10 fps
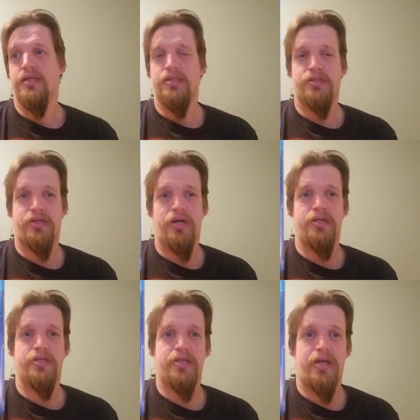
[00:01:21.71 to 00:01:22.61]
So,
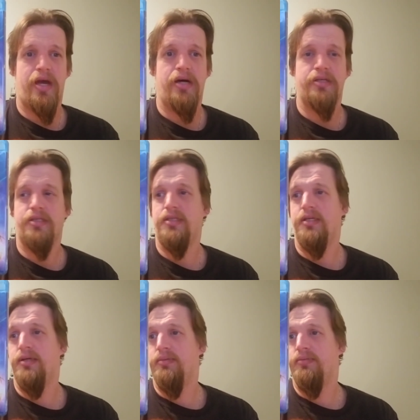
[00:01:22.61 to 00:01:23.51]
Guardians of the
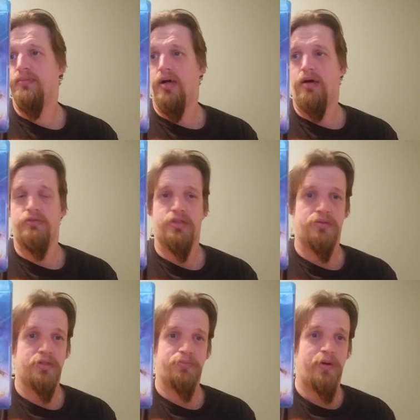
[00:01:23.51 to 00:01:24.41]
Galaxy, obviously
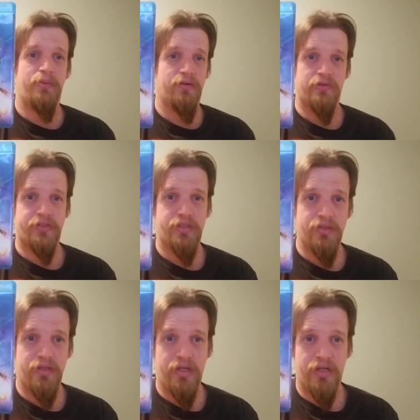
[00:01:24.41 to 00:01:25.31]
released by Marvel
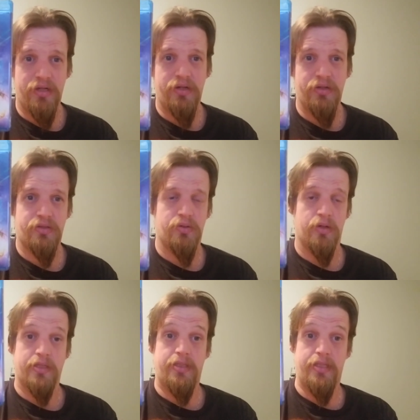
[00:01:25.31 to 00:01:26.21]
Studios
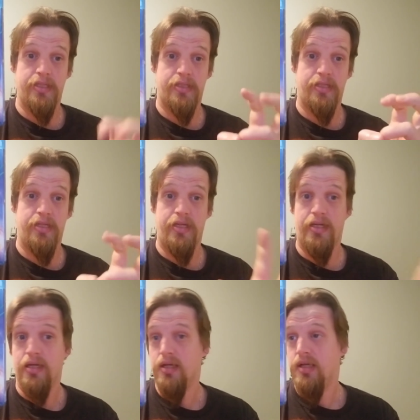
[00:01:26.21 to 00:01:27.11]
or Disney.
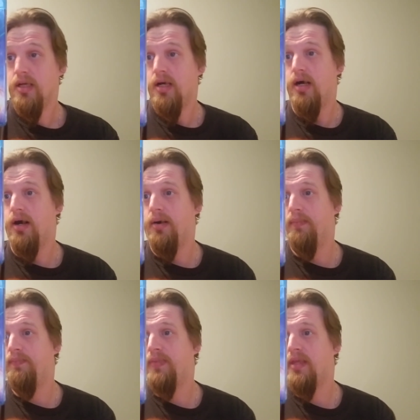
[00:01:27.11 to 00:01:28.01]

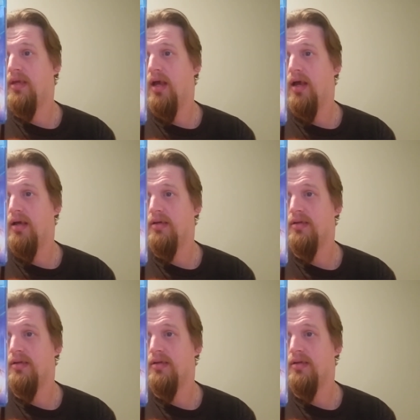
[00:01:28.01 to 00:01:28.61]
Um, yeah,